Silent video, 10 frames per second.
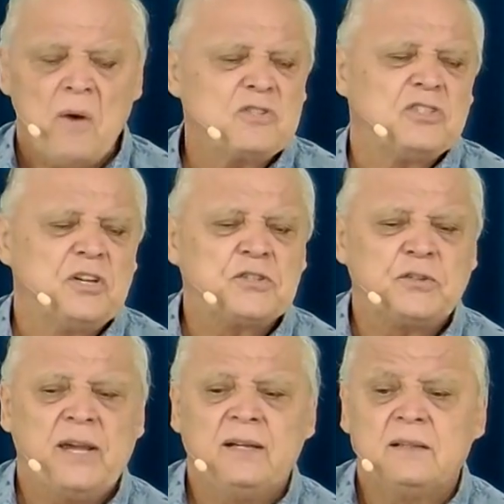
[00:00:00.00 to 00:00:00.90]
I was in a
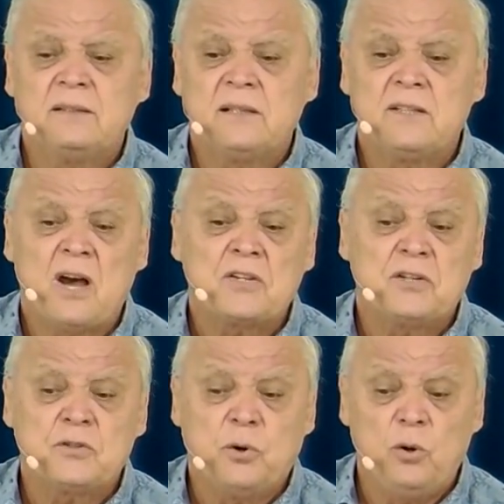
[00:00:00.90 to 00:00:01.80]
train and the
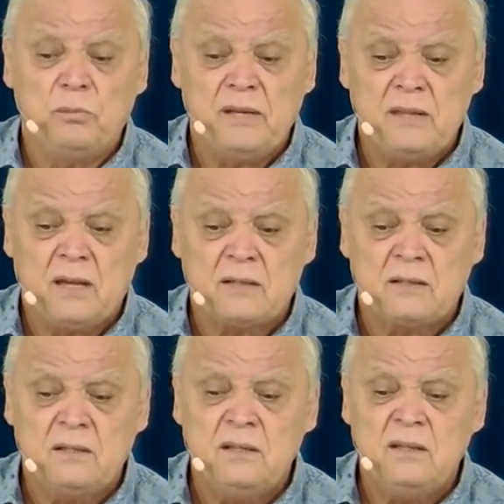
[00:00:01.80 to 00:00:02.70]
doctor told me that
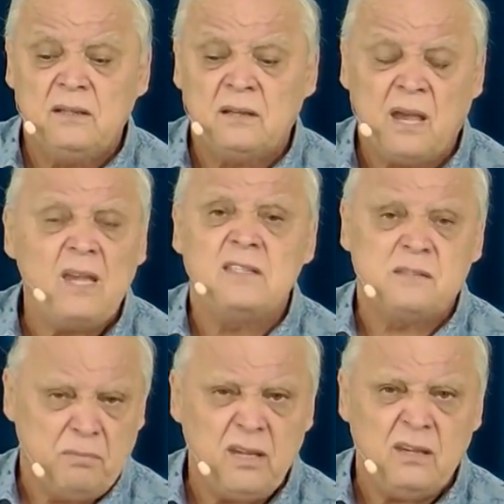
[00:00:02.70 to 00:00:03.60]
he
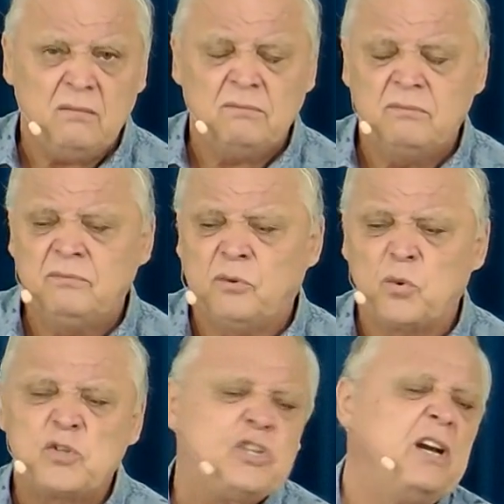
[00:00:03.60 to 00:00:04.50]
hates me
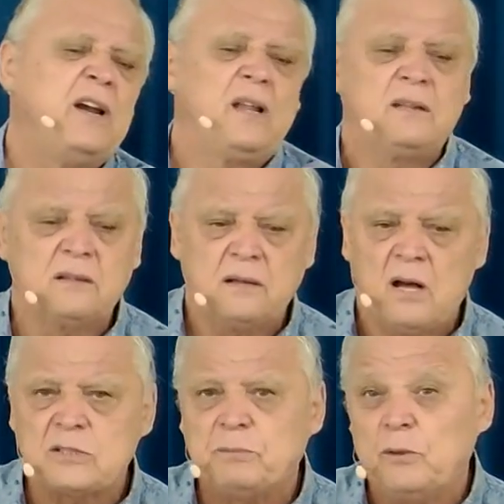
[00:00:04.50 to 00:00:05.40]
for sharing the
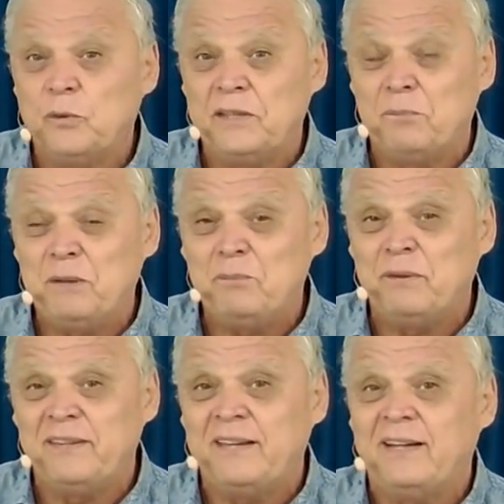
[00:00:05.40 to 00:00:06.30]
gospel with the
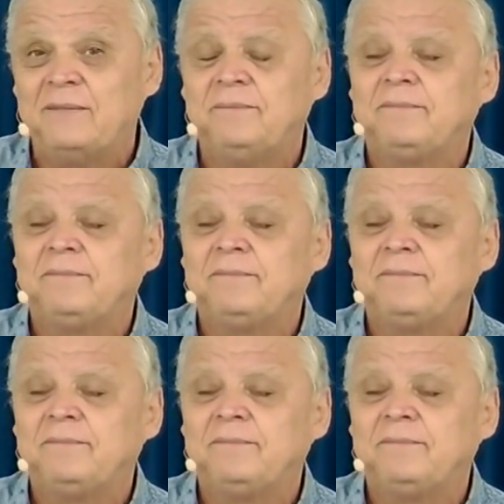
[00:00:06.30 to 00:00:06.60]
people there.